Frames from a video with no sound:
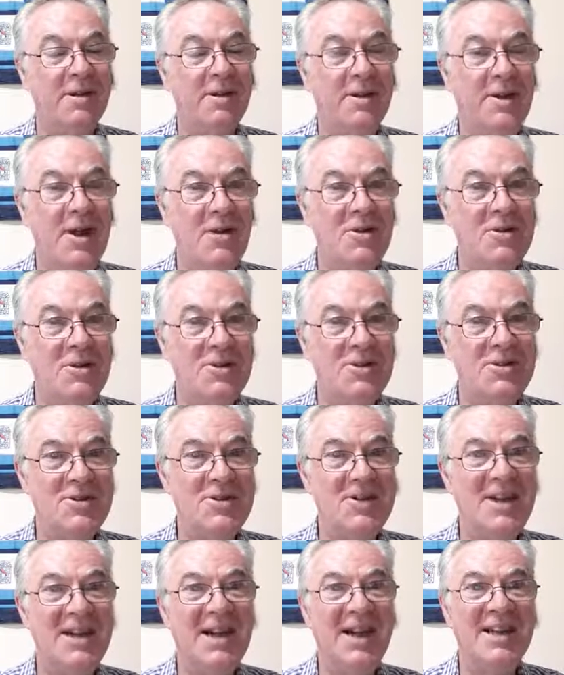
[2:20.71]

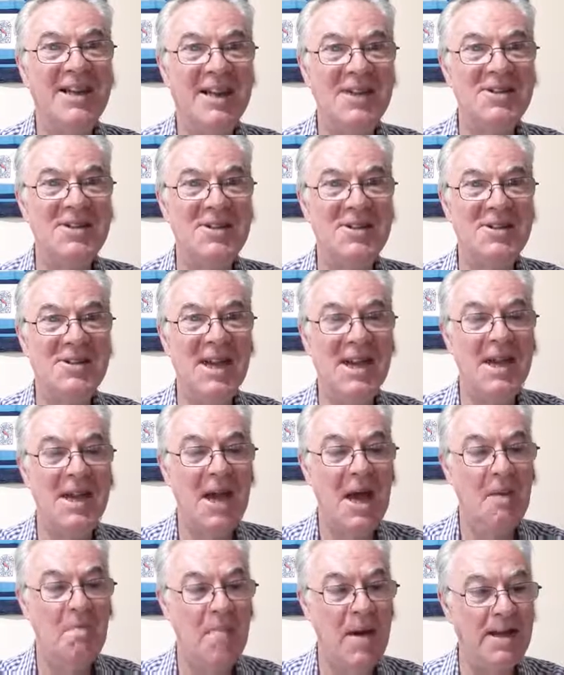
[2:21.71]
Notice it doesn't say
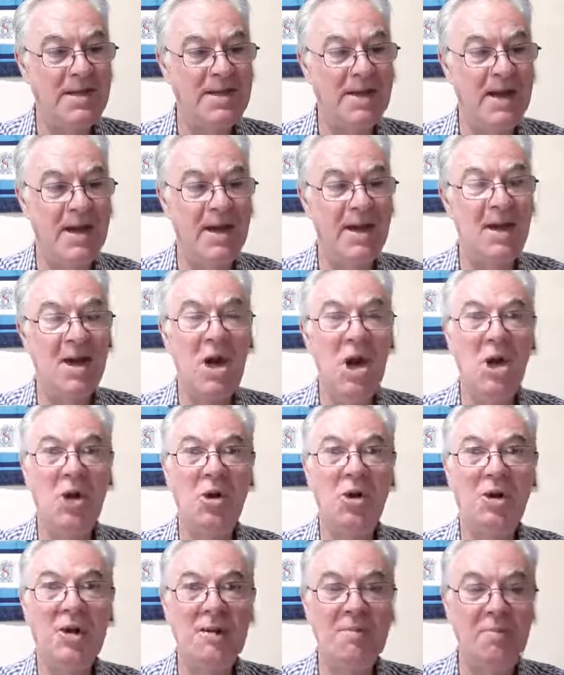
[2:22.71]
better,
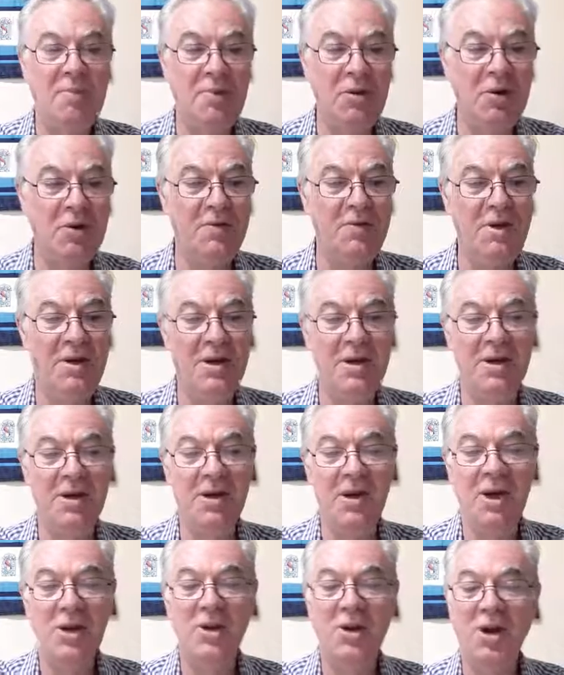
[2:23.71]
not improving,
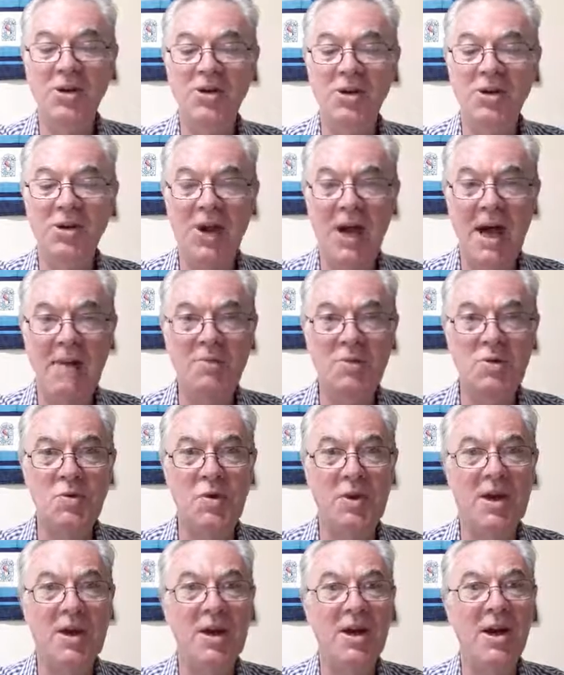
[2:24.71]
not on the
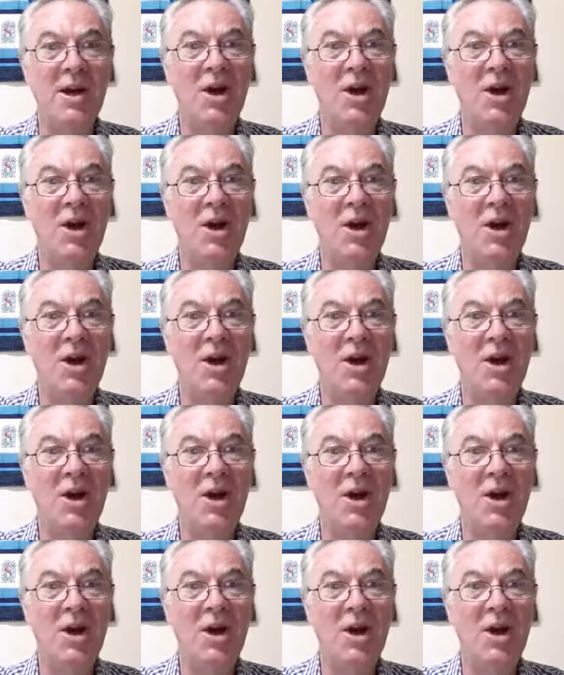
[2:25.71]
upswing.